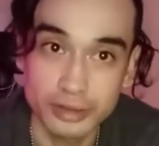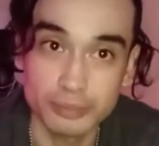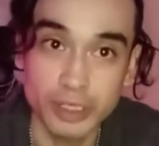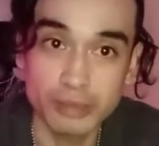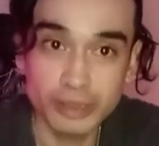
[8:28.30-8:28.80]

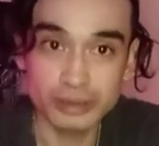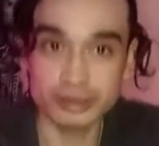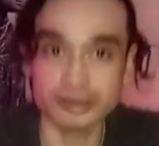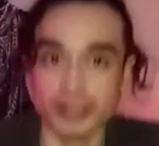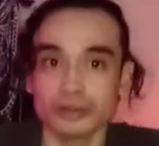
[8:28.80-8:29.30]
becoming the
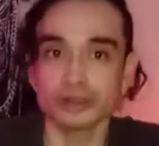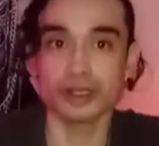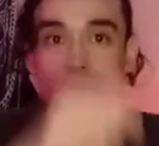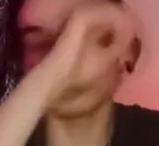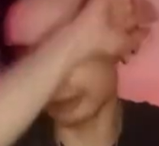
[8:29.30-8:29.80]
standard
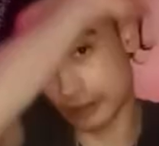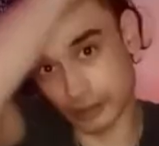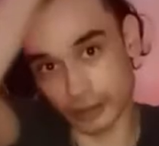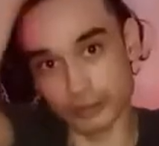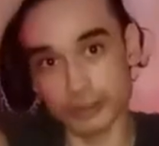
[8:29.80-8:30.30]
now, you
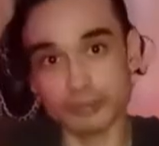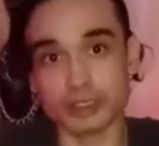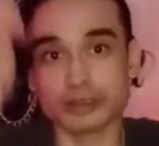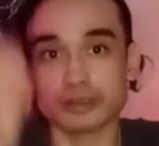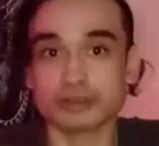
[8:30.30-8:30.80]
know what I mean,
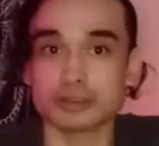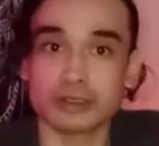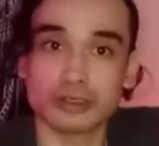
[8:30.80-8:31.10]
because